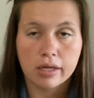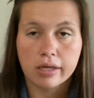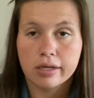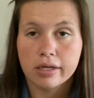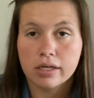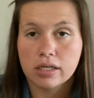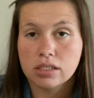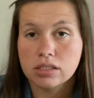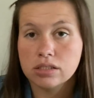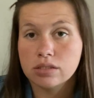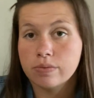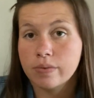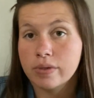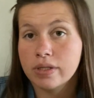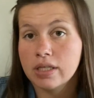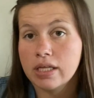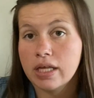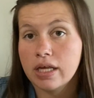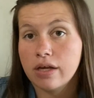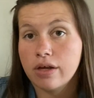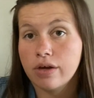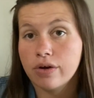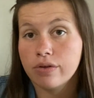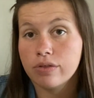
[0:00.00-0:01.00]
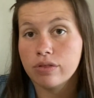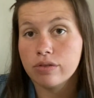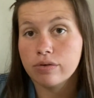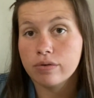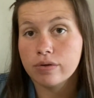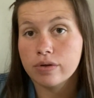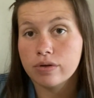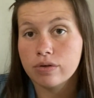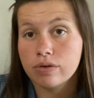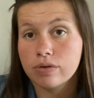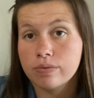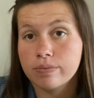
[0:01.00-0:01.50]
is when they go
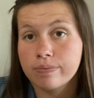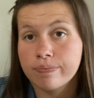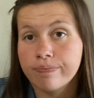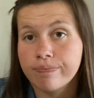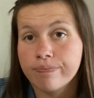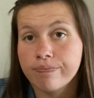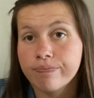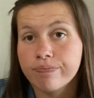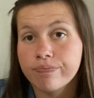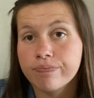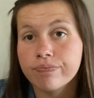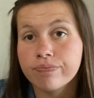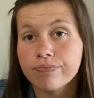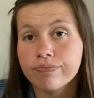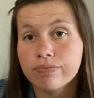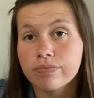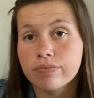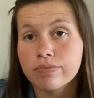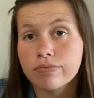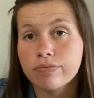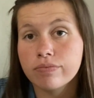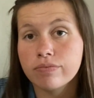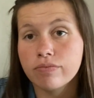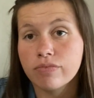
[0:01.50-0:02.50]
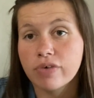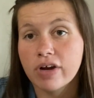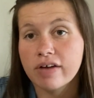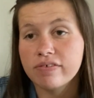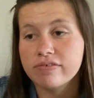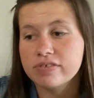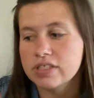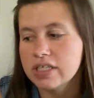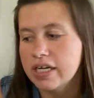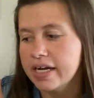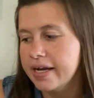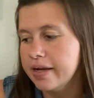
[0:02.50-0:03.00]
through rough
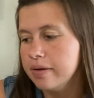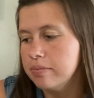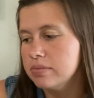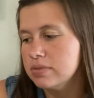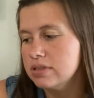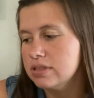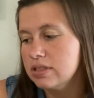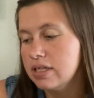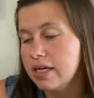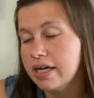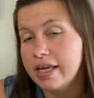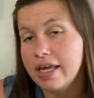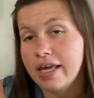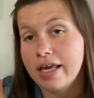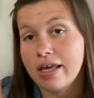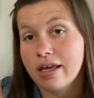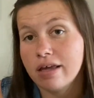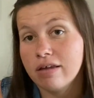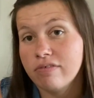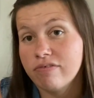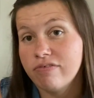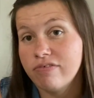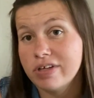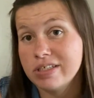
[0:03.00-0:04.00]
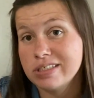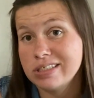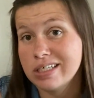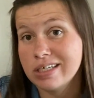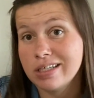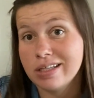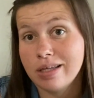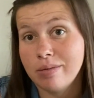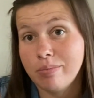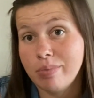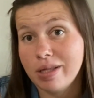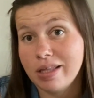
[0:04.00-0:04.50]
times, I can't
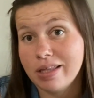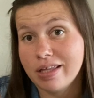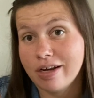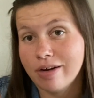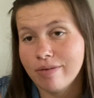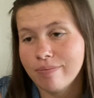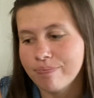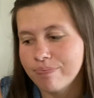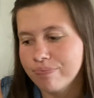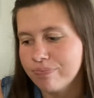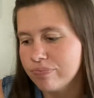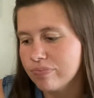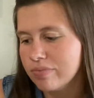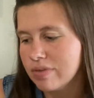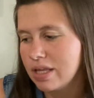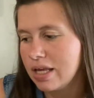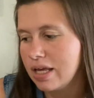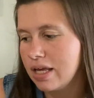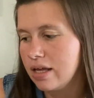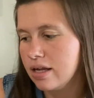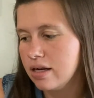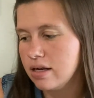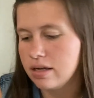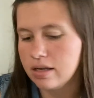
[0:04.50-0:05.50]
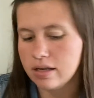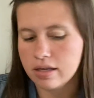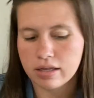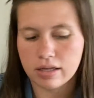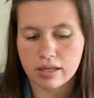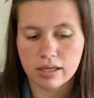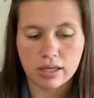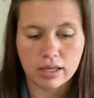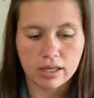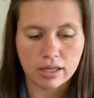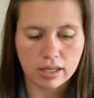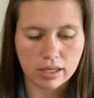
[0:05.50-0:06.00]
physically be there. And
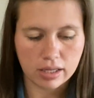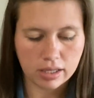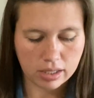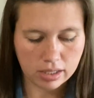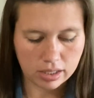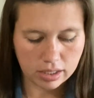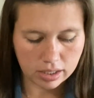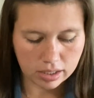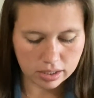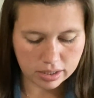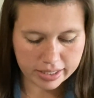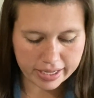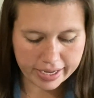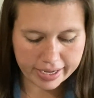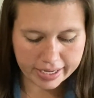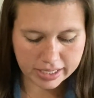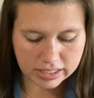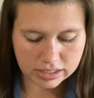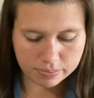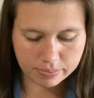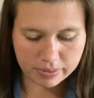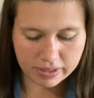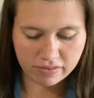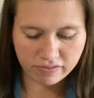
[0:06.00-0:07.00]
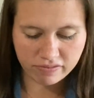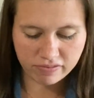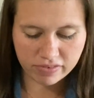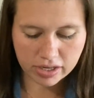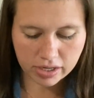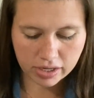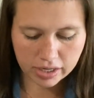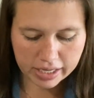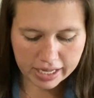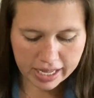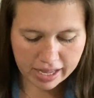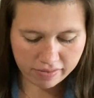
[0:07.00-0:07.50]
that has been
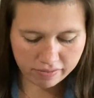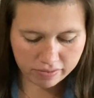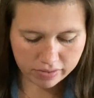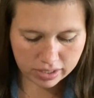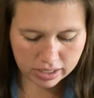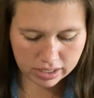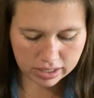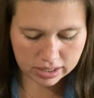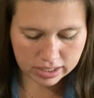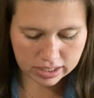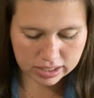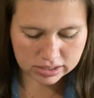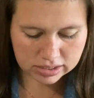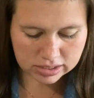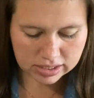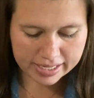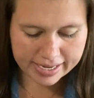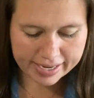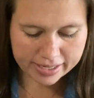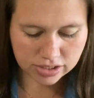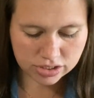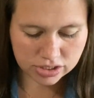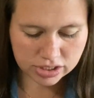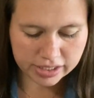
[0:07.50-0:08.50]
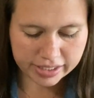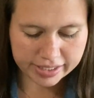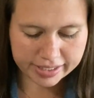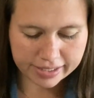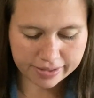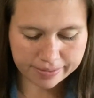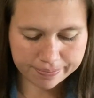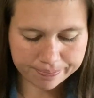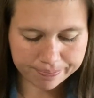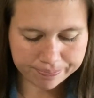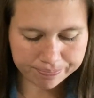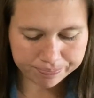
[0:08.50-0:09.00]
very evident this last
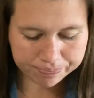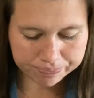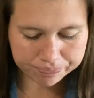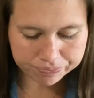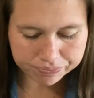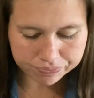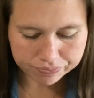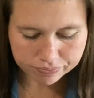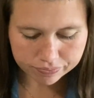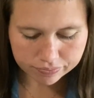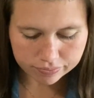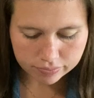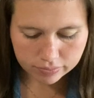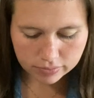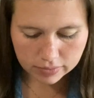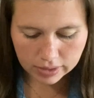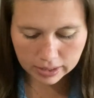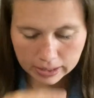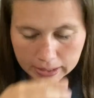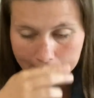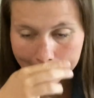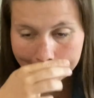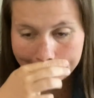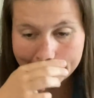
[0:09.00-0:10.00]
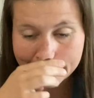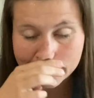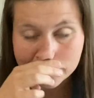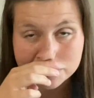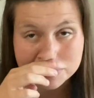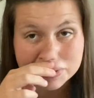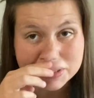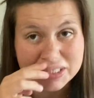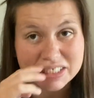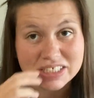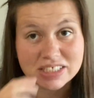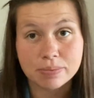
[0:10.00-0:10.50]
year.
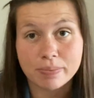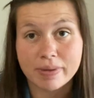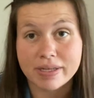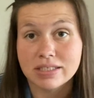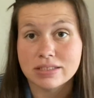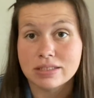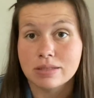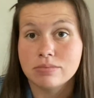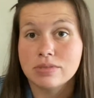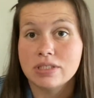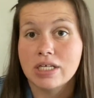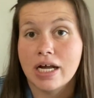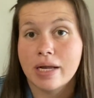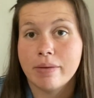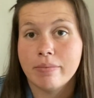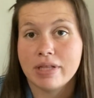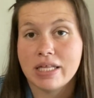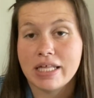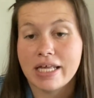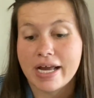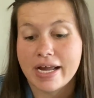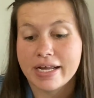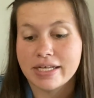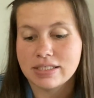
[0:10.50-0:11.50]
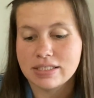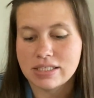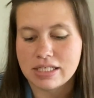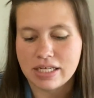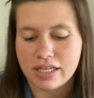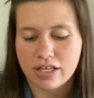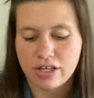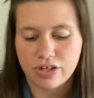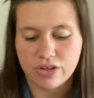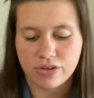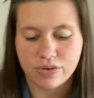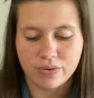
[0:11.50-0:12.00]
She spent some time in the
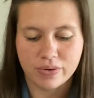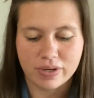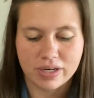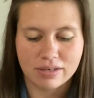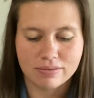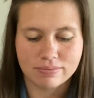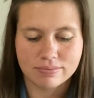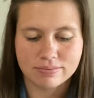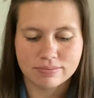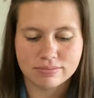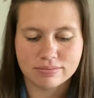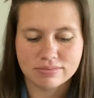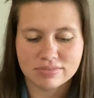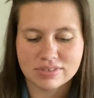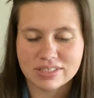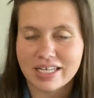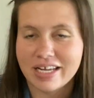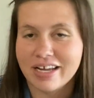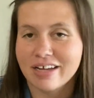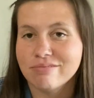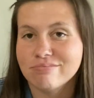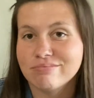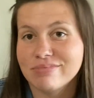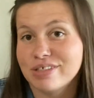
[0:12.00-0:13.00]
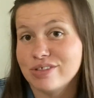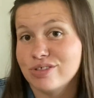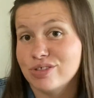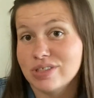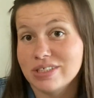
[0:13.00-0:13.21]
ICU, and yeah, it